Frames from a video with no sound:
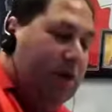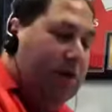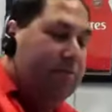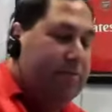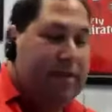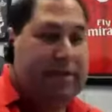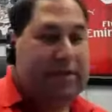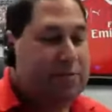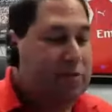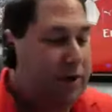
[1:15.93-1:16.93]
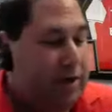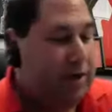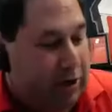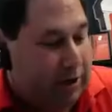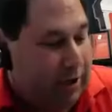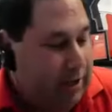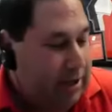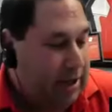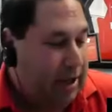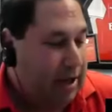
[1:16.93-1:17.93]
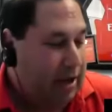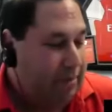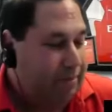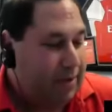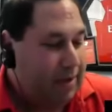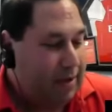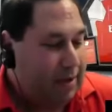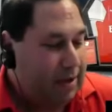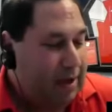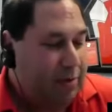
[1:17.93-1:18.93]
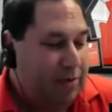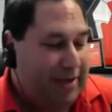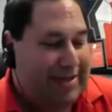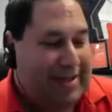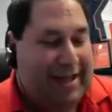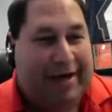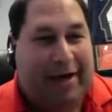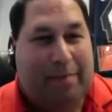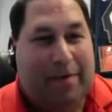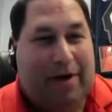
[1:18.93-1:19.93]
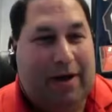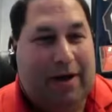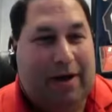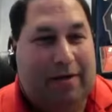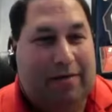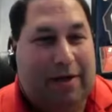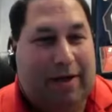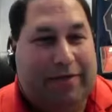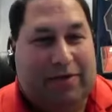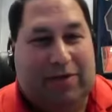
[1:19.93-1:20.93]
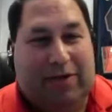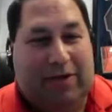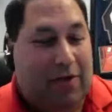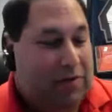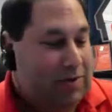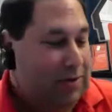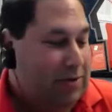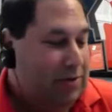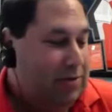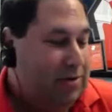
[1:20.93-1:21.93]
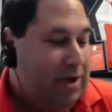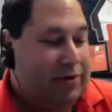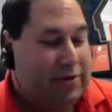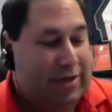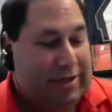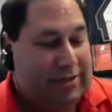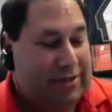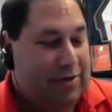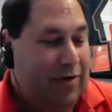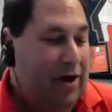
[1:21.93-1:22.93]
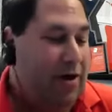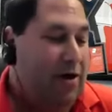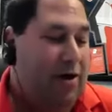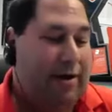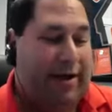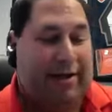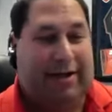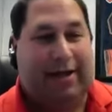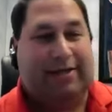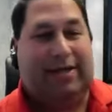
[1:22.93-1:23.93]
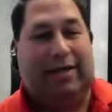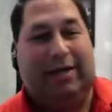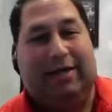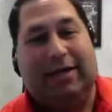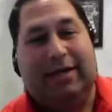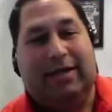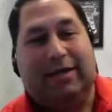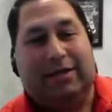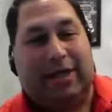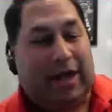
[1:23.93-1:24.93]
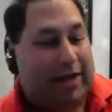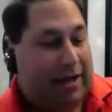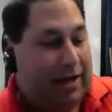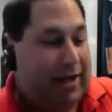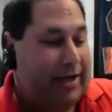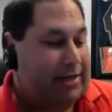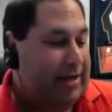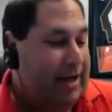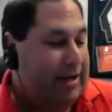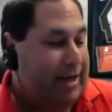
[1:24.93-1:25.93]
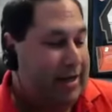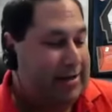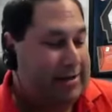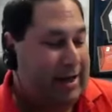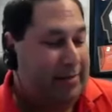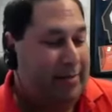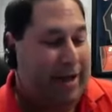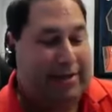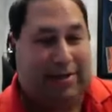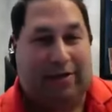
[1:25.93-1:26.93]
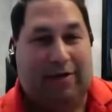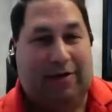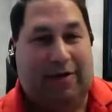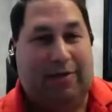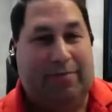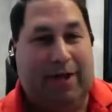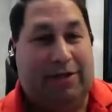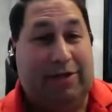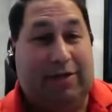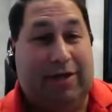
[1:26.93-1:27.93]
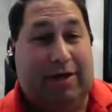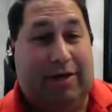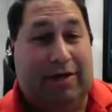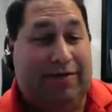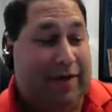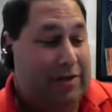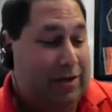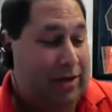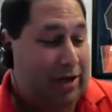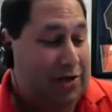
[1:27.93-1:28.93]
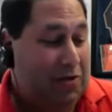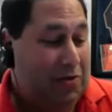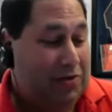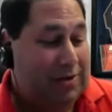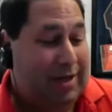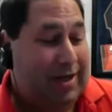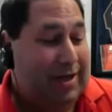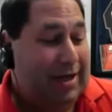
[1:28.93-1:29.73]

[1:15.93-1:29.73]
Well, then let's move on to Burnley. Couple of things. The lineup, obviously, Ozil, Socrates, Torreira, all out of the 18. Xhaka, Kolasinac, Lacazette, and Mainsley all on the bench and eventually unused.